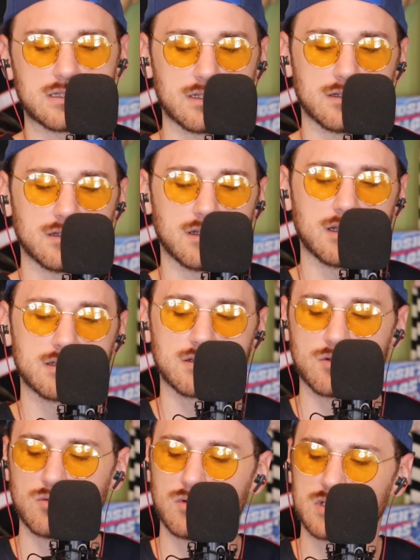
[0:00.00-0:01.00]
and it's
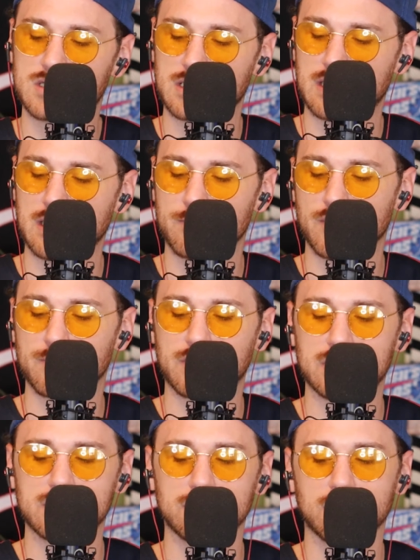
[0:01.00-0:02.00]
cool to keep them
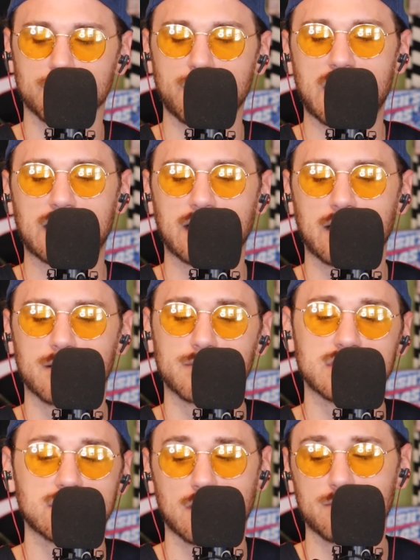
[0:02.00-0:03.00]
because you look back at them,
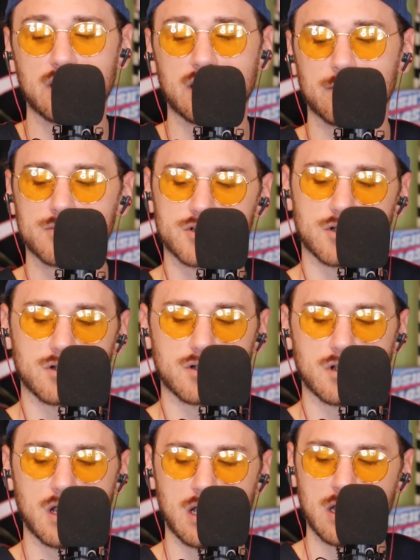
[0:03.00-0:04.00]
and someday I'm sure
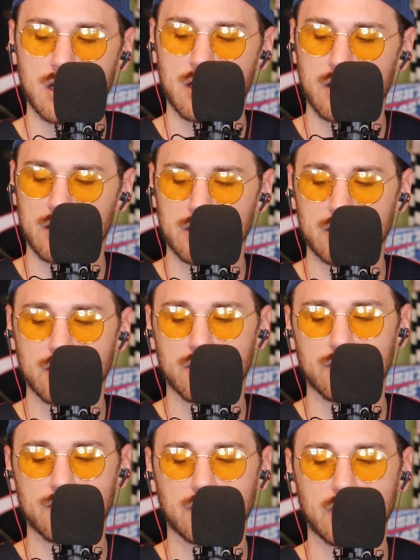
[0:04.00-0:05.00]

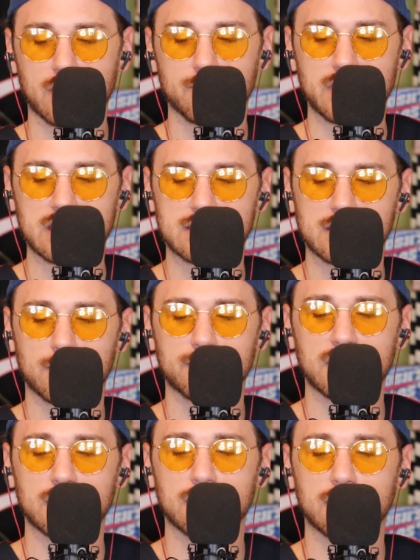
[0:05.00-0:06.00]
they're gonna mean
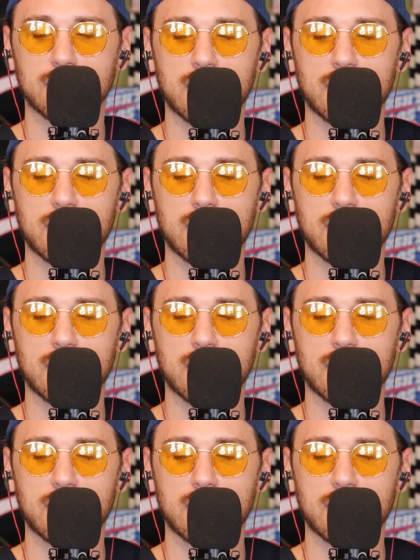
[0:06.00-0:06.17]
something.